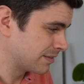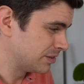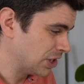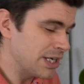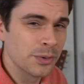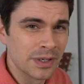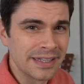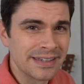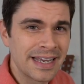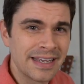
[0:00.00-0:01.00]

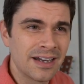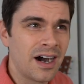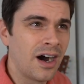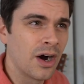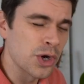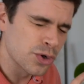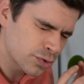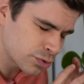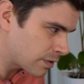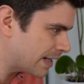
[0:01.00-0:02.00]
genuinely they are a
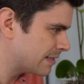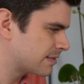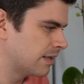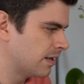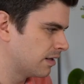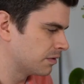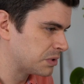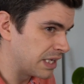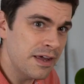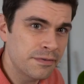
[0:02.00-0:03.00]
great
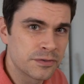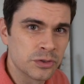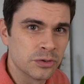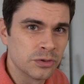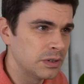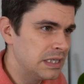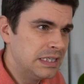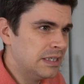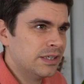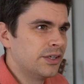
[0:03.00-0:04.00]
gift, or,
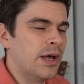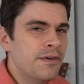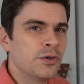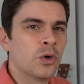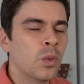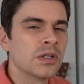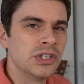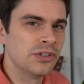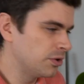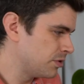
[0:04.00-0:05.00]
you know, if you're a watch
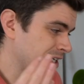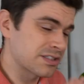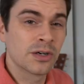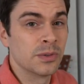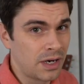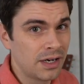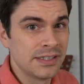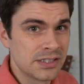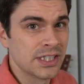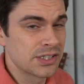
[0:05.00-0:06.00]
enthusiast, I would highly
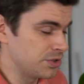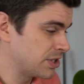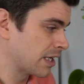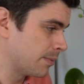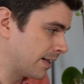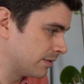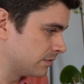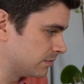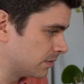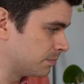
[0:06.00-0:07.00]
suggest you check them out
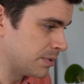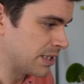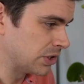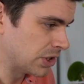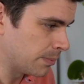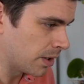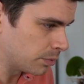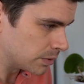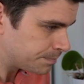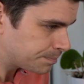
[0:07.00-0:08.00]
and potentially buy
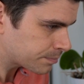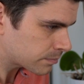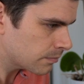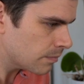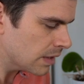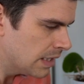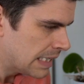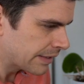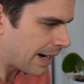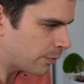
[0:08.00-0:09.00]
one.
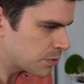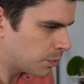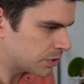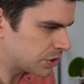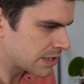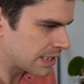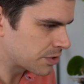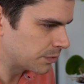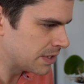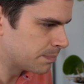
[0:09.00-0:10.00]
The Harry's Watch
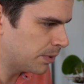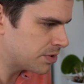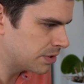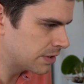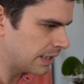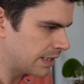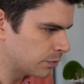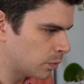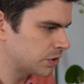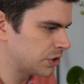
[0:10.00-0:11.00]
Accessories buttoned leather
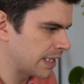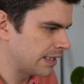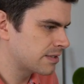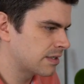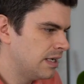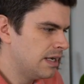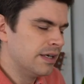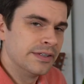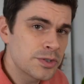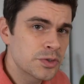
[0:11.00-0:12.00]
watch case.
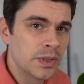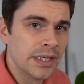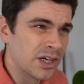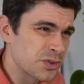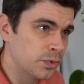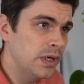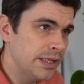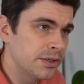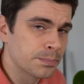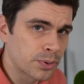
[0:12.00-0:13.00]
This is really nice, really
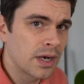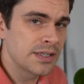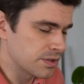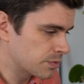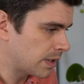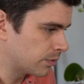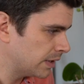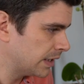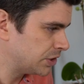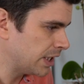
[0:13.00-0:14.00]
good price as well,
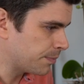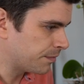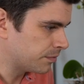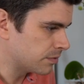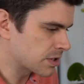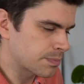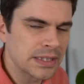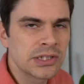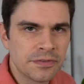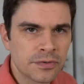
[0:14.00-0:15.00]
really cheap,
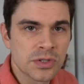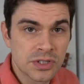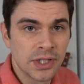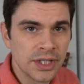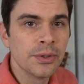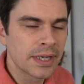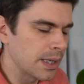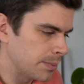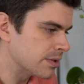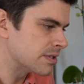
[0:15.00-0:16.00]
especially for us in the
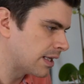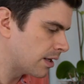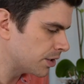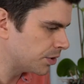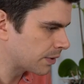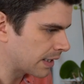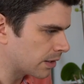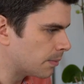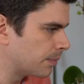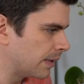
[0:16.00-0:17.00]
UK because they're a UK
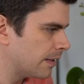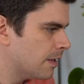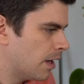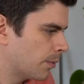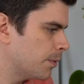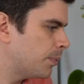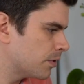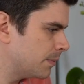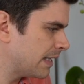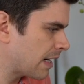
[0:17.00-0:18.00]
company. I'm going to put
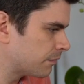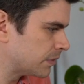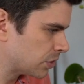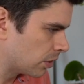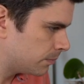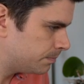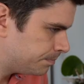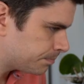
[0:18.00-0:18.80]
them in the average column